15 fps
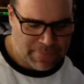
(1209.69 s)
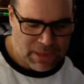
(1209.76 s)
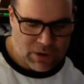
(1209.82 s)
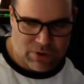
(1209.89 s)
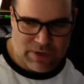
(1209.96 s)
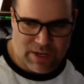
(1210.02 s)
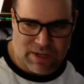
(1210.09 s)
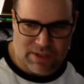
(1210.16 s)

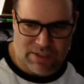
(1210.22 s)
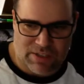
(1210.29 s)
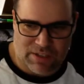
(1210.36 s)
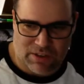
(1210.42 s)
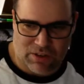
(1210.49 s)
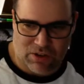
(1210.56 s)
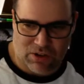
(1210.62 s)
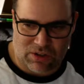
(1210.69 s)
Hortensia
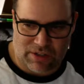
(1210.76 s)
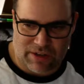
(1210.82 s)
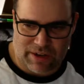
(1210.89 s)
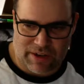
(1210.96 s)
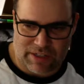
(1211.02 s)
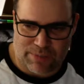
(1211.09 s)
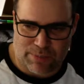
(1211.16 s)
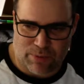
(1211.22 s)
looked at
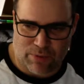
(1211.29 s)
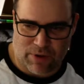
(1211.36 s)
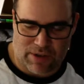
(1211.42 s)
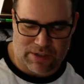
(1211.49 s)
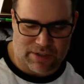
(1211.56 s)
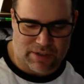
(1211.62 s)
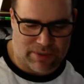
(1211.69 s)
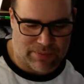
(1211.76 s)

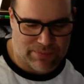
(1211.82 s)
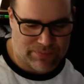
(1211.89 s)
Esperanza,